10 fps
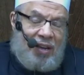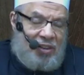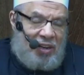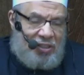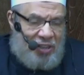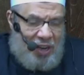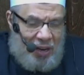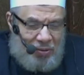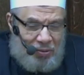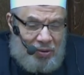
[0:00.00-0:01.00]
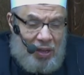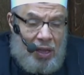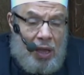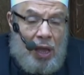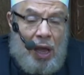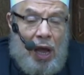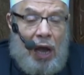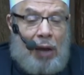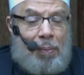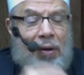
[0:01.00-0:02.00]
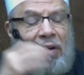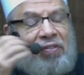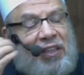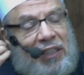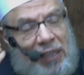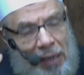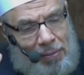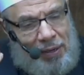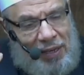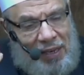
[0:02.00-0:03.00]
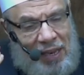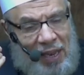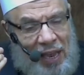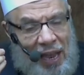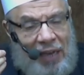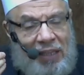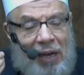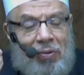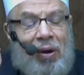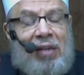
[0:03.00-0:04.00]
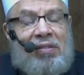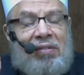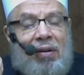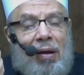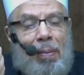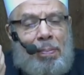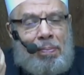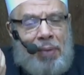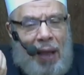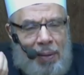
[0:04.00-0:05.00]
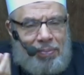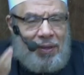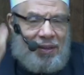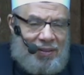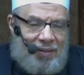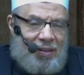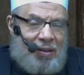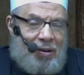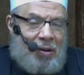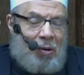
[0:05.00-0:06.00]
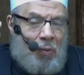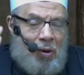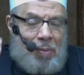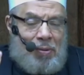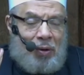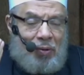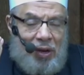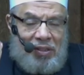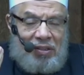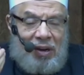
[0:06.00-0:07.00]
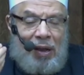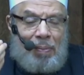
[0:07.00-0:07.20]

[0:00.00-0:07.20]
and Allah the Almighty said in his book that he has took his servant